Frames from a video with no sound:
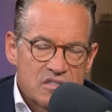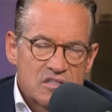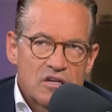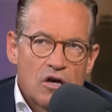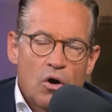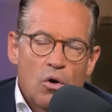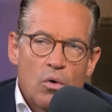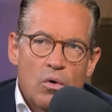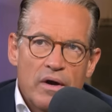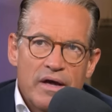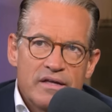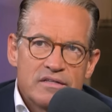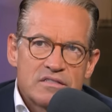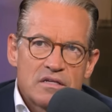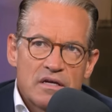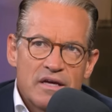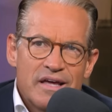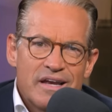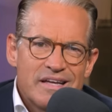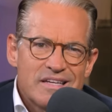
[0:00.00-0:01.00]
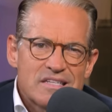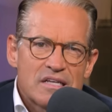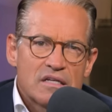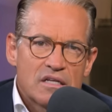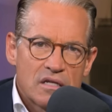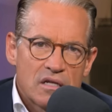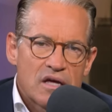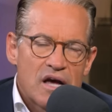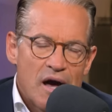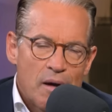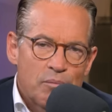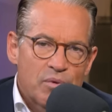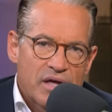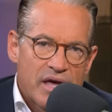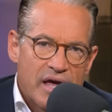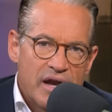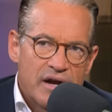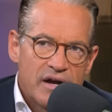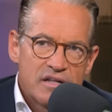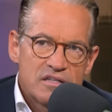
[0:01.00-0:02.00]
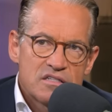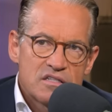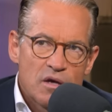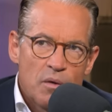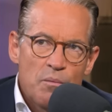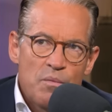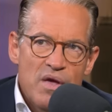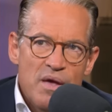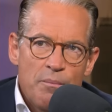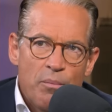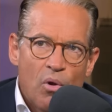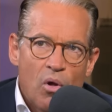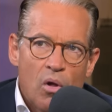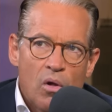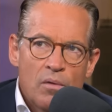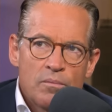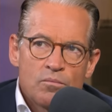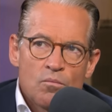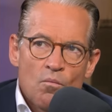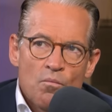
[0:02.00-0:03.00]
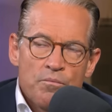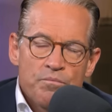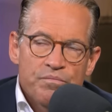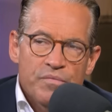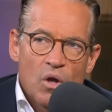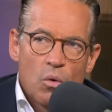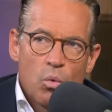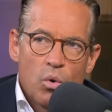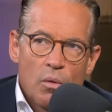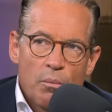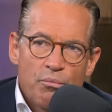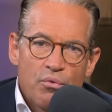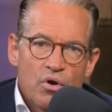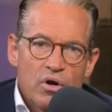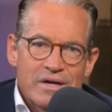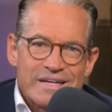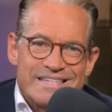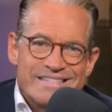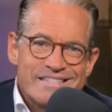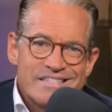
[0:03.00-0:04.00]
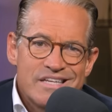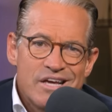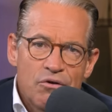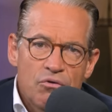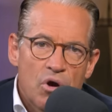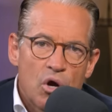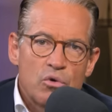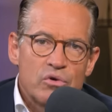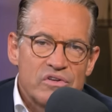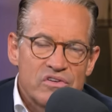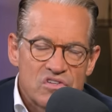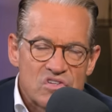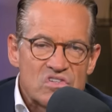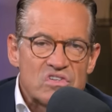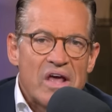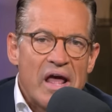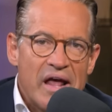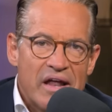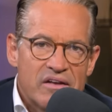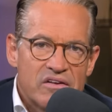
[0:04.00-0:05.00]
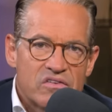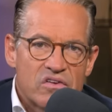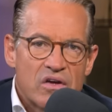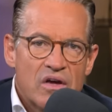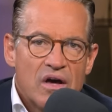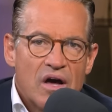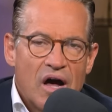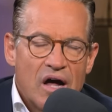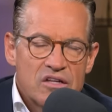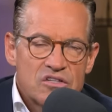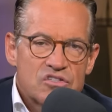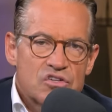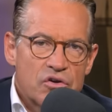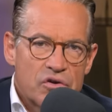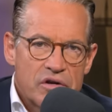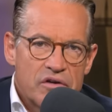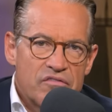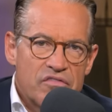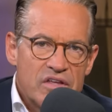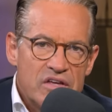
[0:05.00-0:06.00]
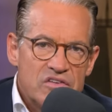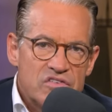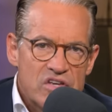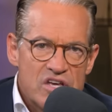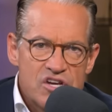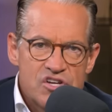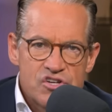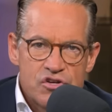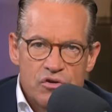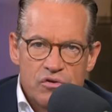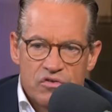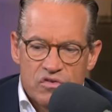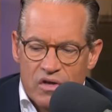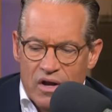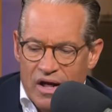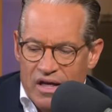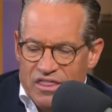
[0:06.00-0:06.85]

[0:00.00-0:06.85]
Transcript: so it's, it is a little complicated. And some people will brook zero dissent on certain of these issues. And